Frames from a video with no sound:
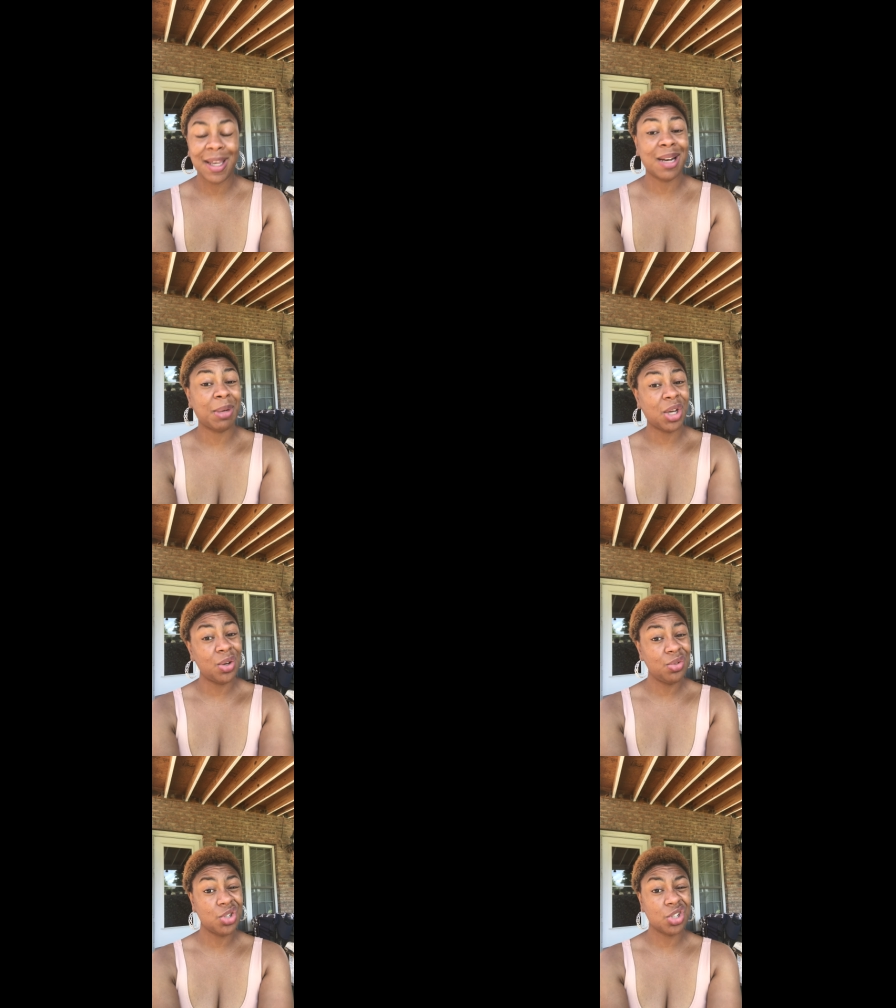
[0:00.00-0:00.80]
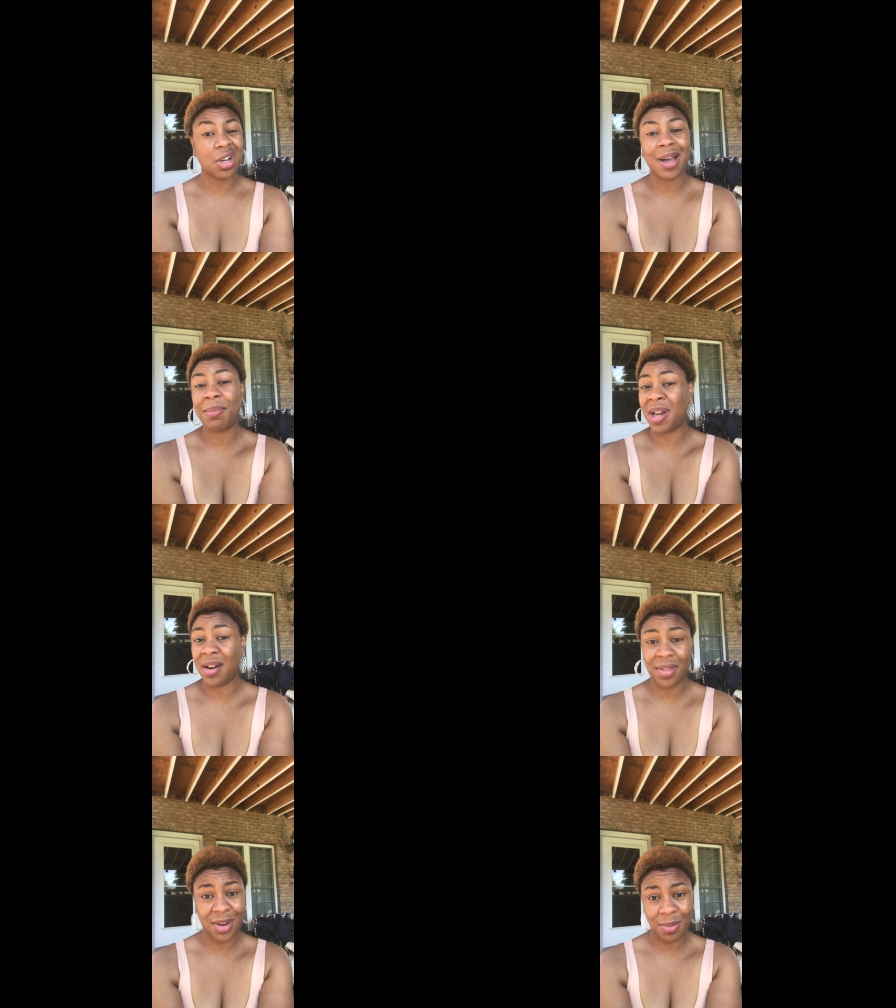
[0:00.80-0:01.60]
Again, I'm a coach, I'm
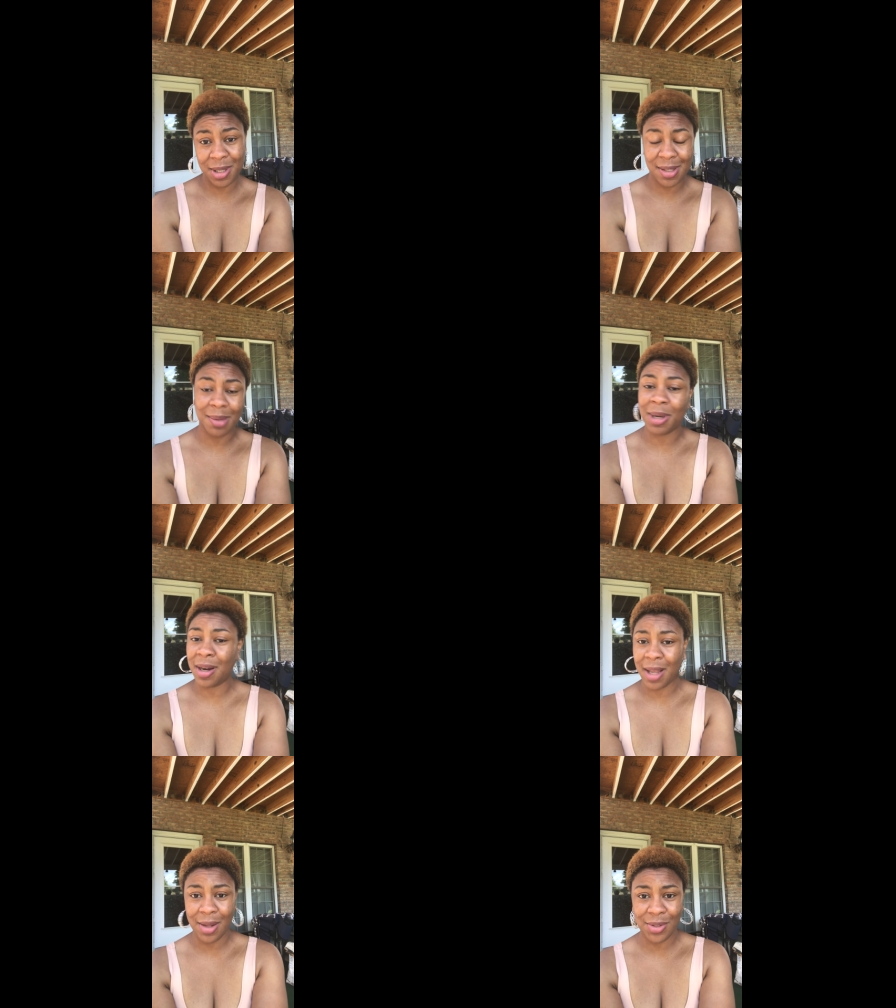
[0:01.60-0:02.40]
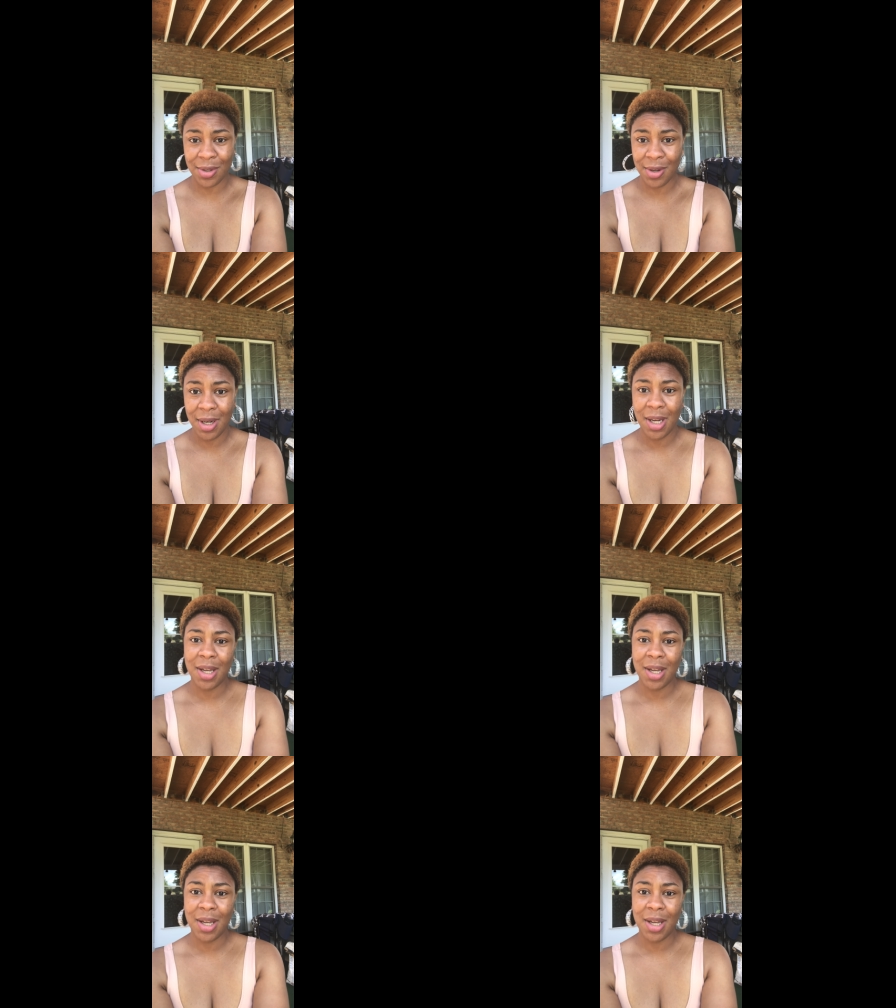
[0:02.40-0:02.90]
not a therapist, I'm not a counselor.